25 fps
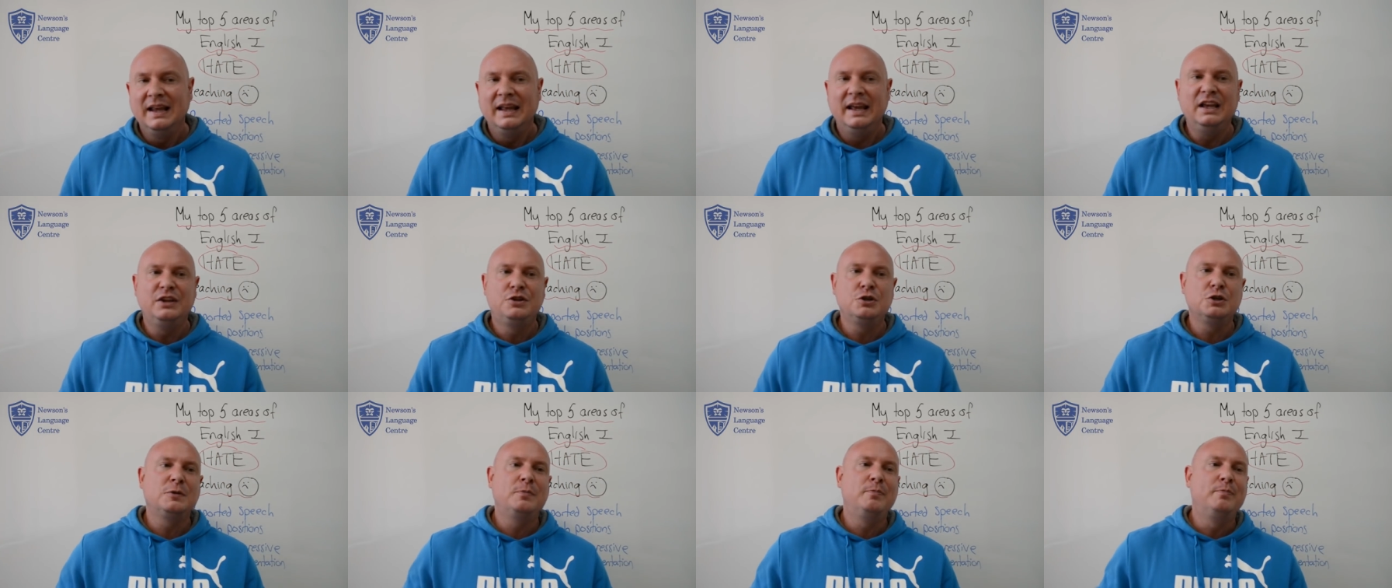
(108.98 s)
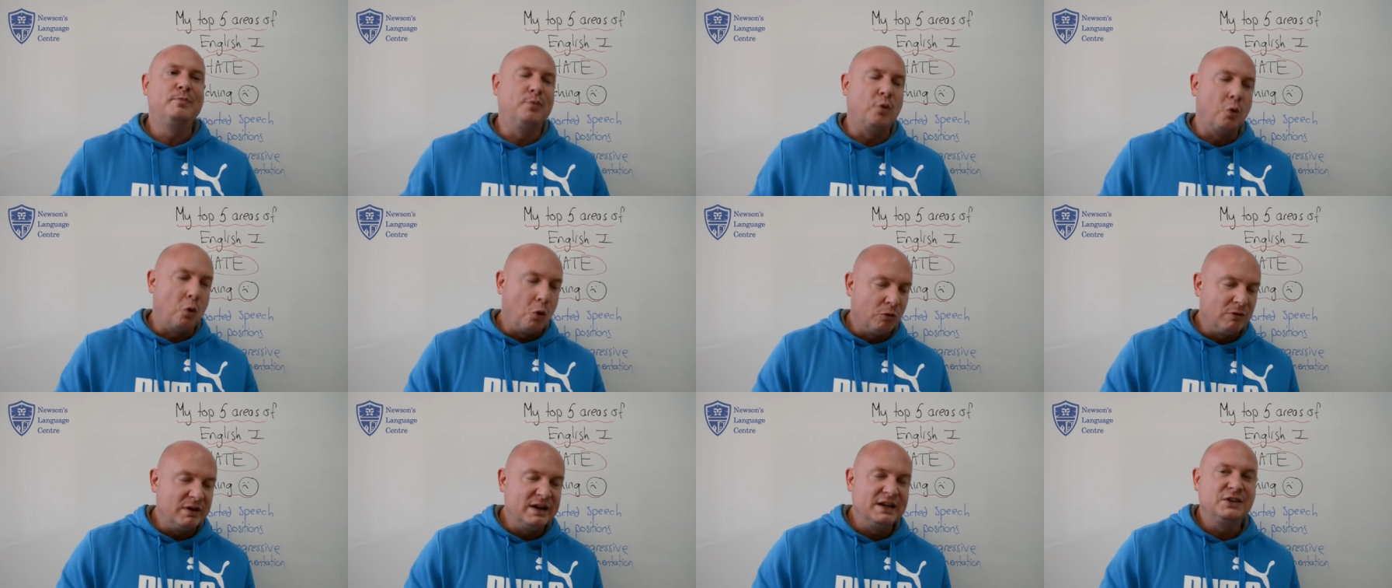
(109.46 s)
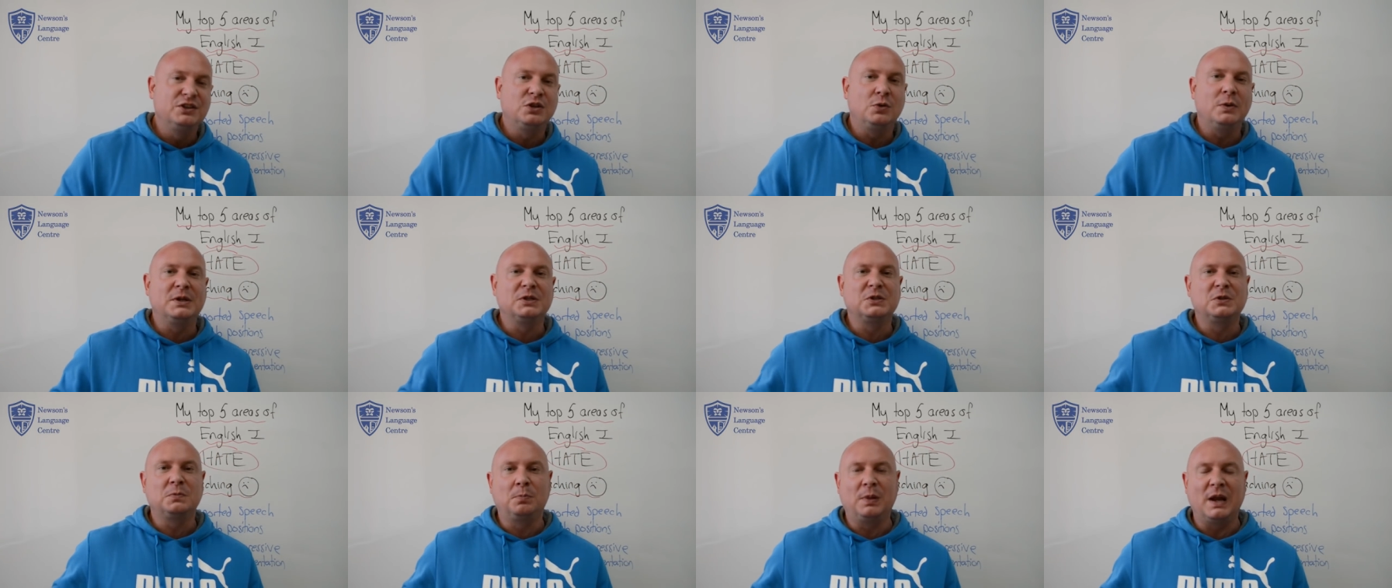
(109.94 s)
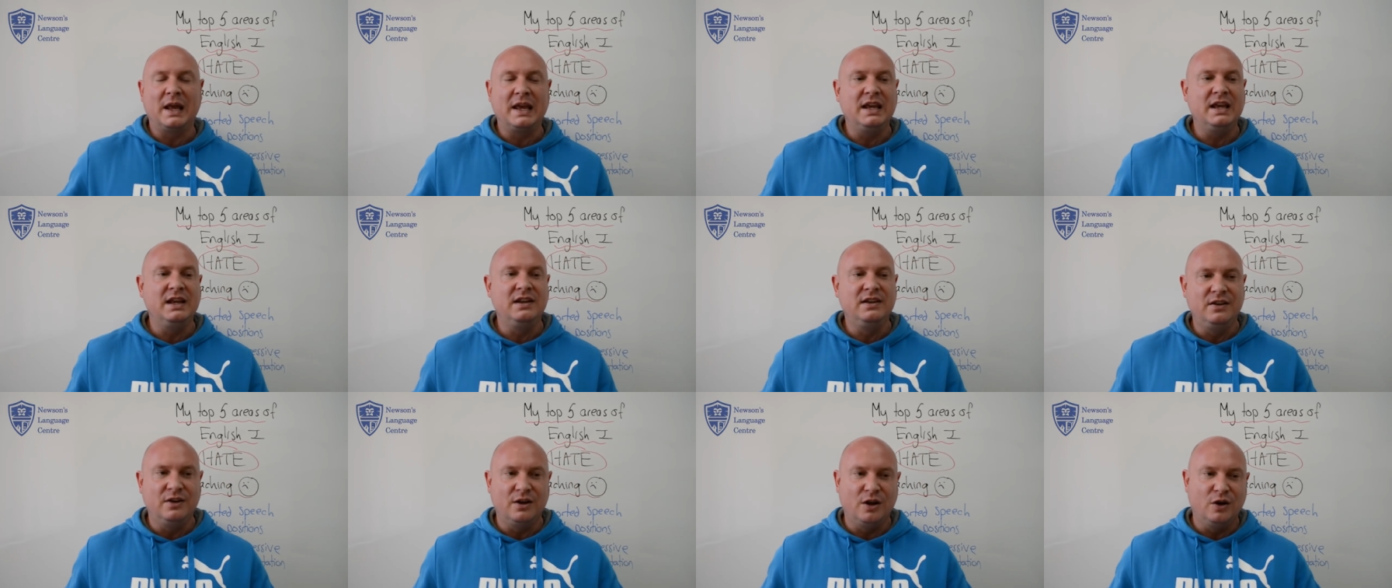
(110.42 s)
It's just boring to
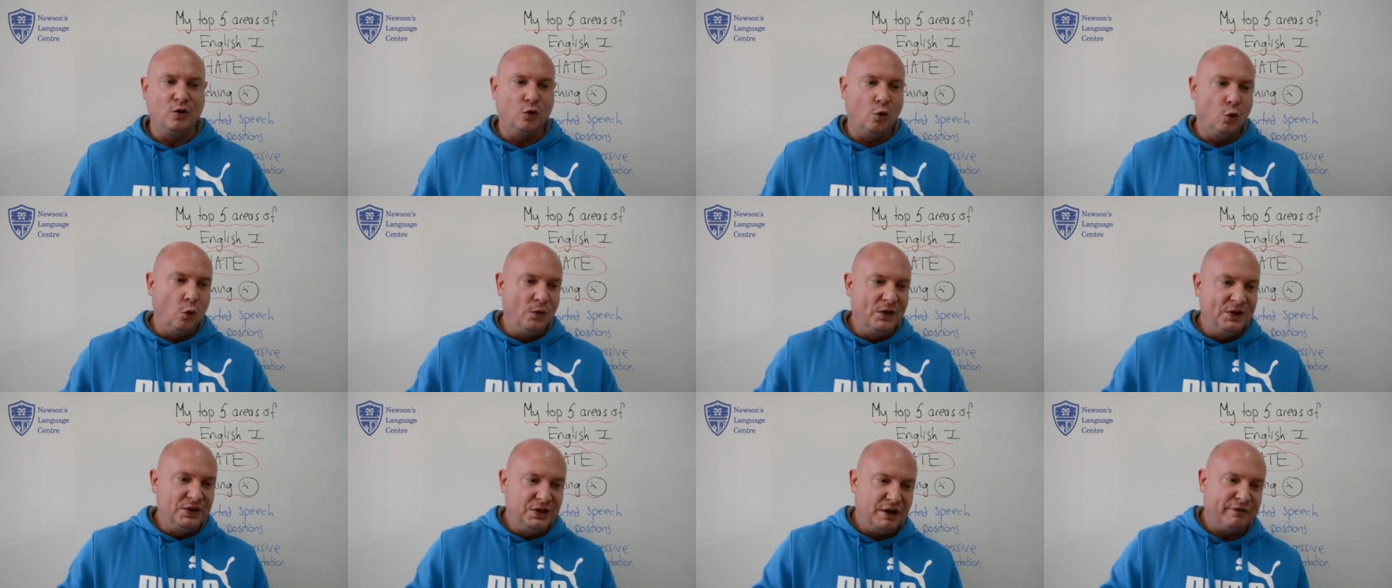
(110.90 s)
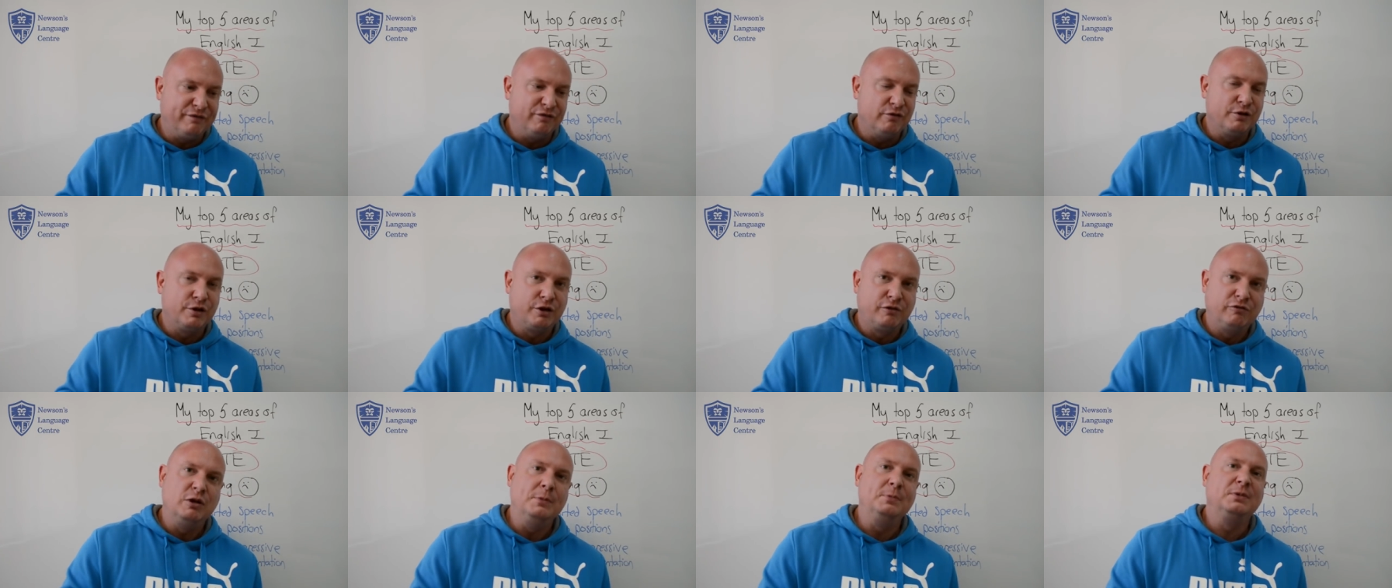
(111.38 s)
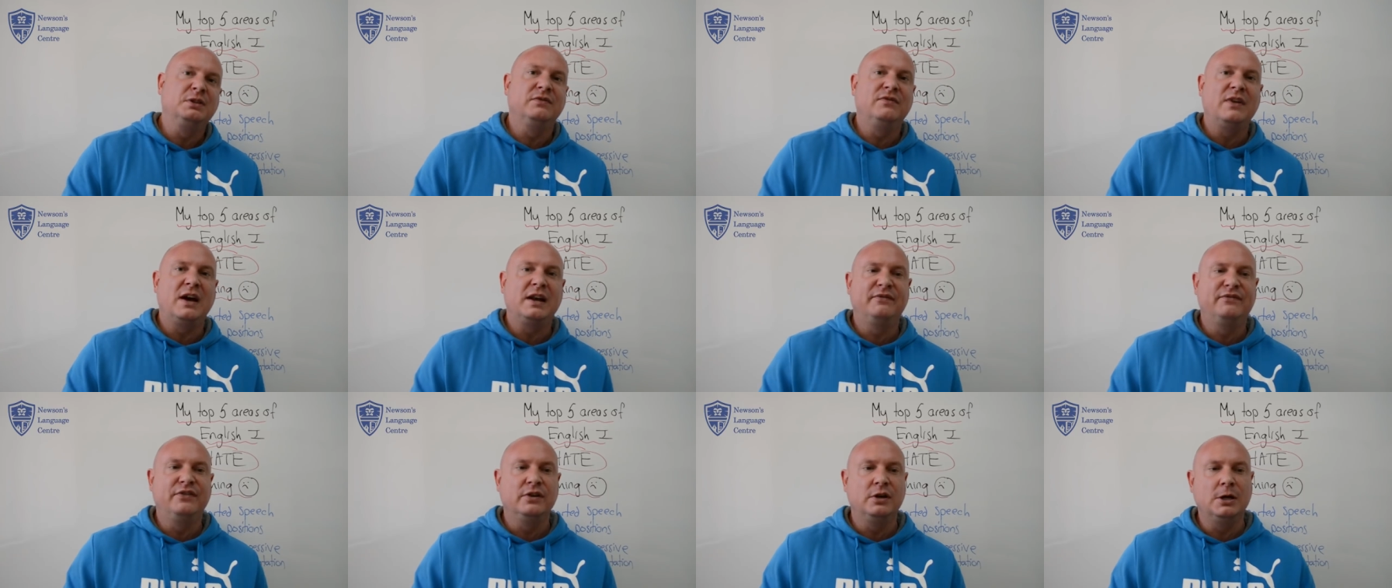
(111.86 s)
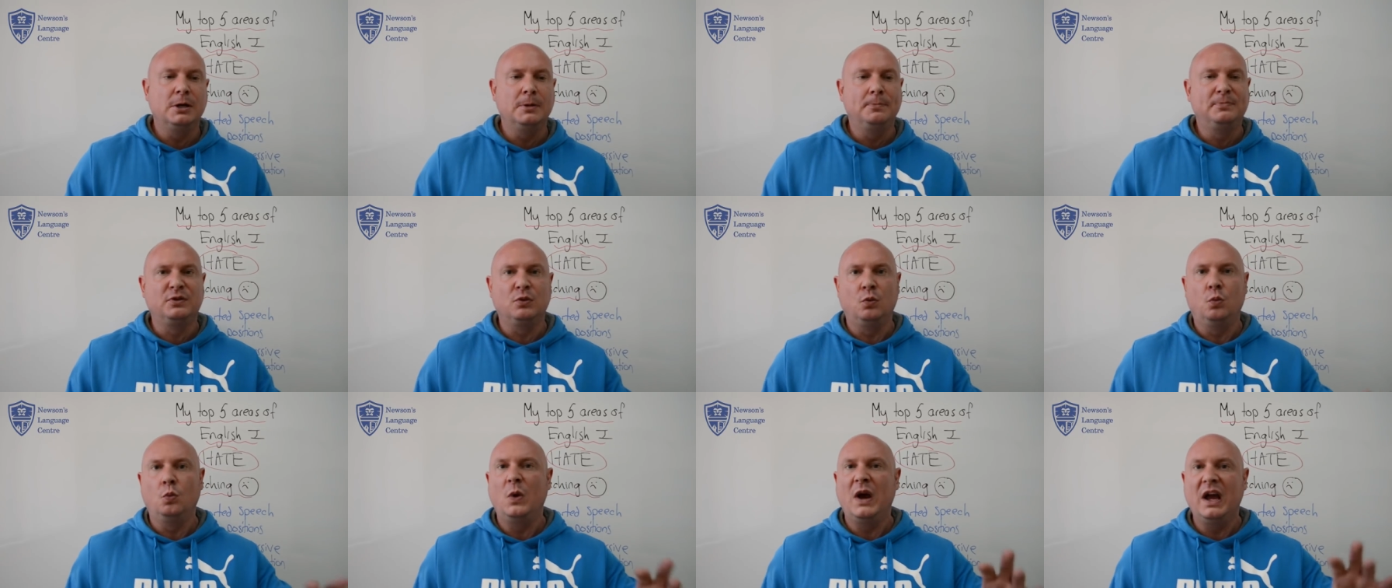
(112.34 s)
explain, all the different groups of
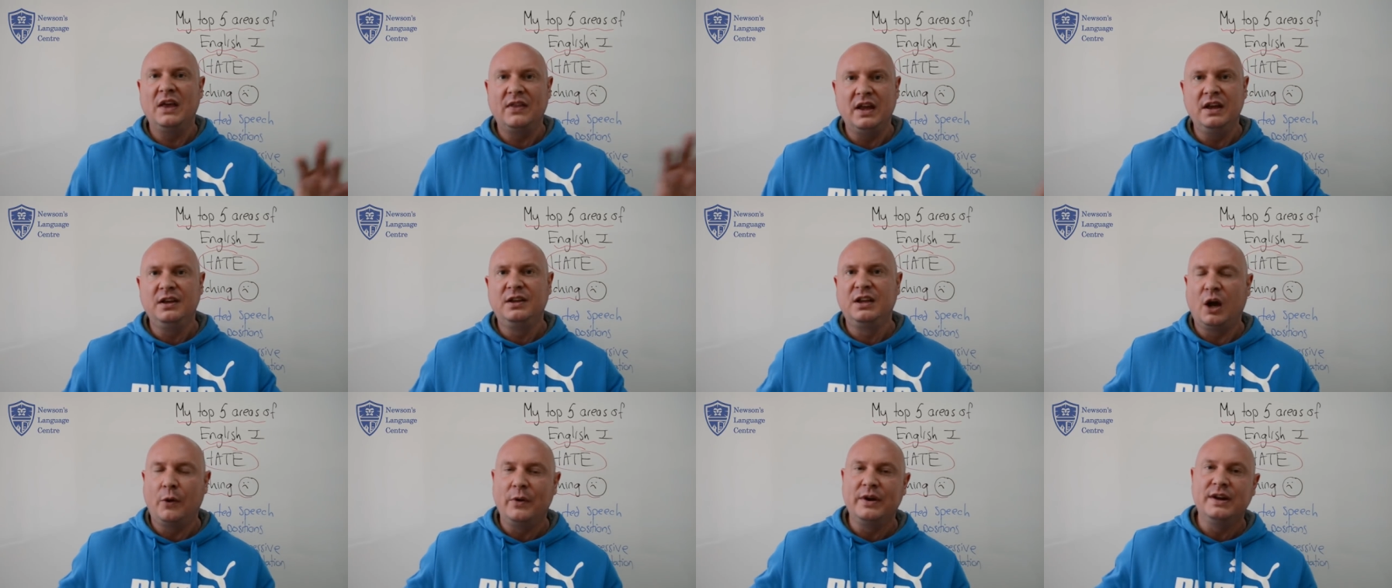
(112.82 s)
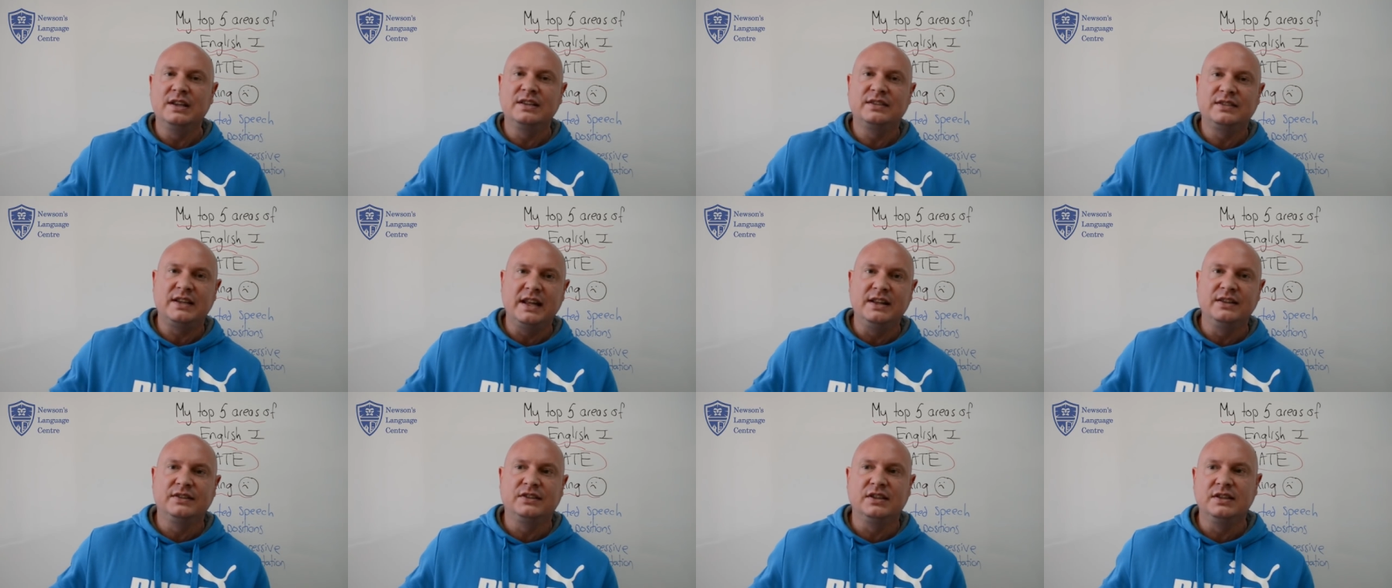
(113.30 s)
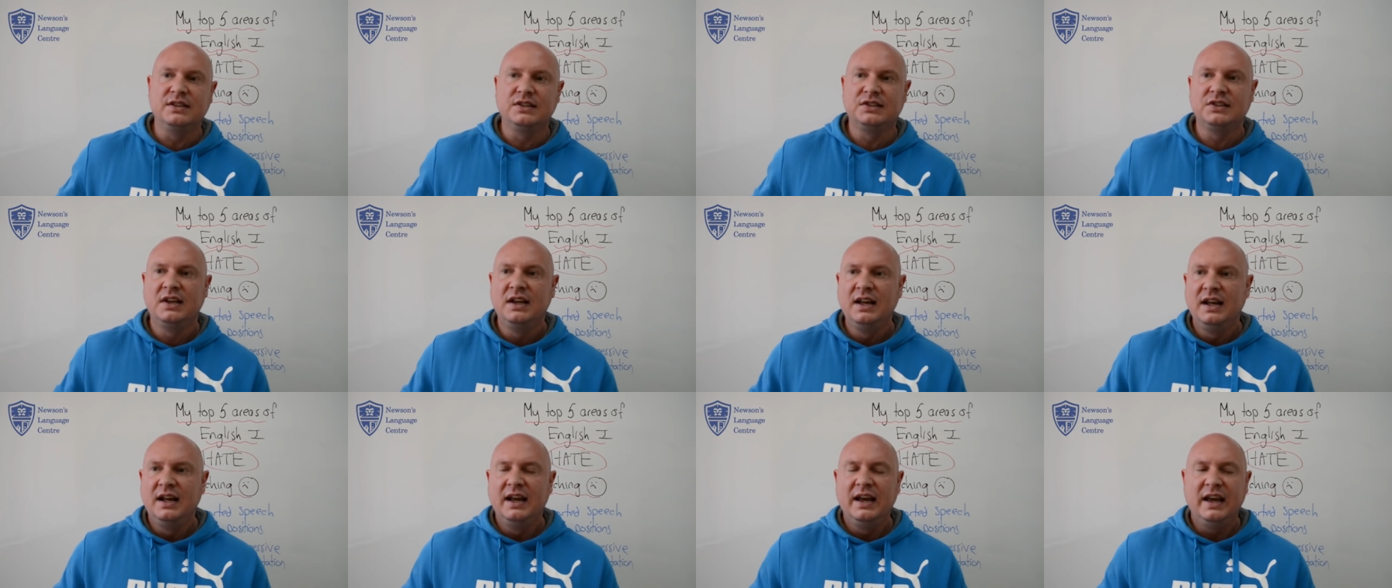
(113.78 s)
adverbs and where they go in a sentence.